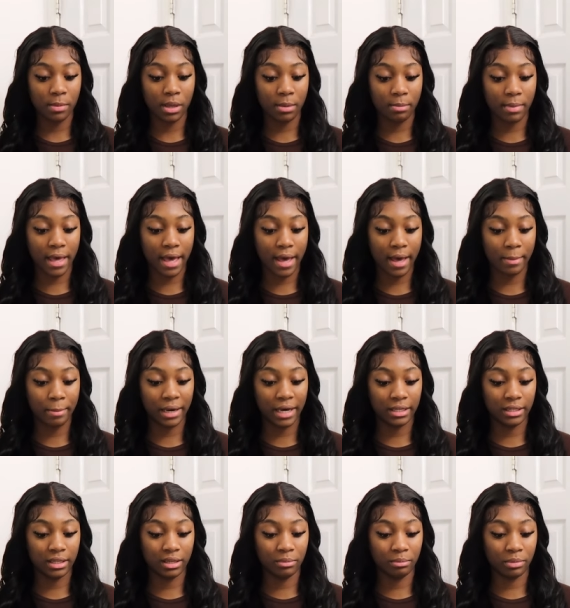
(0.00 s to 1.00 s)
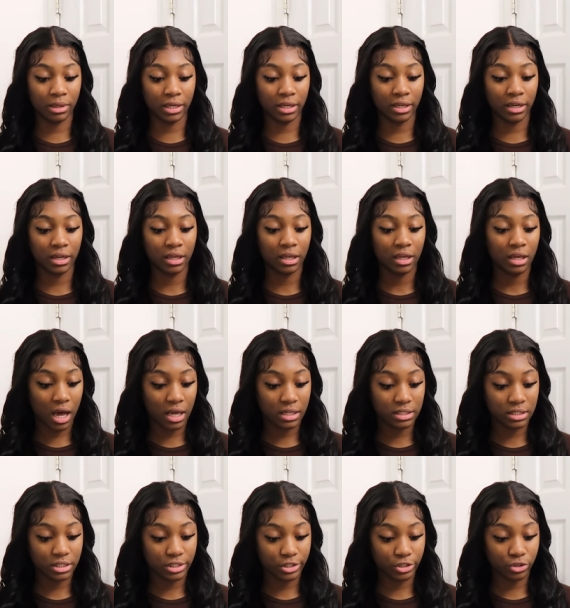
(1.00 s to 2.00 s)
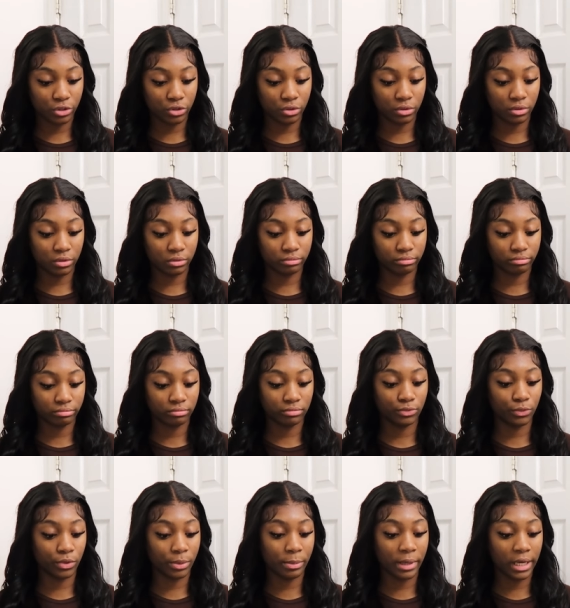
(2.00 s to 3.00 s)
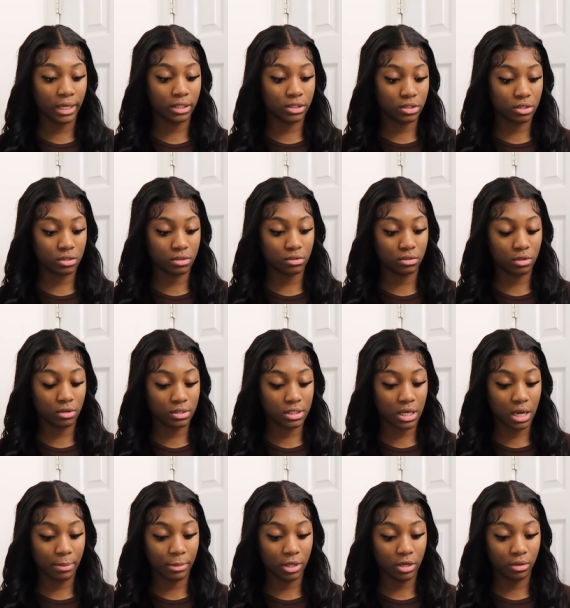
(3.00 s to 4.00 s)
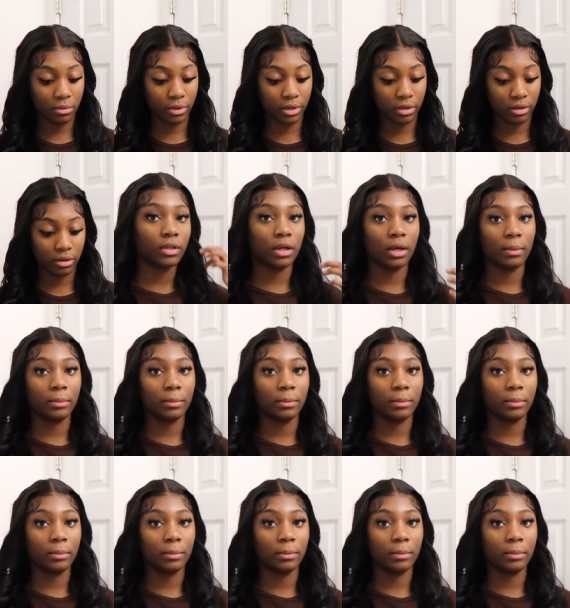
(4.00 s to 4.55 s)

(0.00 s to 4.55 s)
be bad by then, but I still would make it to school on time anyway.